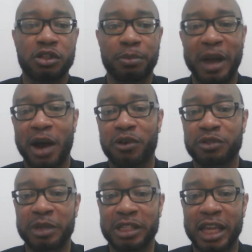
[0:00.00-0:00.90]
the power
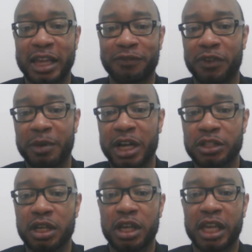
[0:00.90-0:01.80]
is being taken from
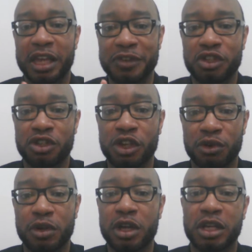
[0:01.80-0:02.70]
us and given to you.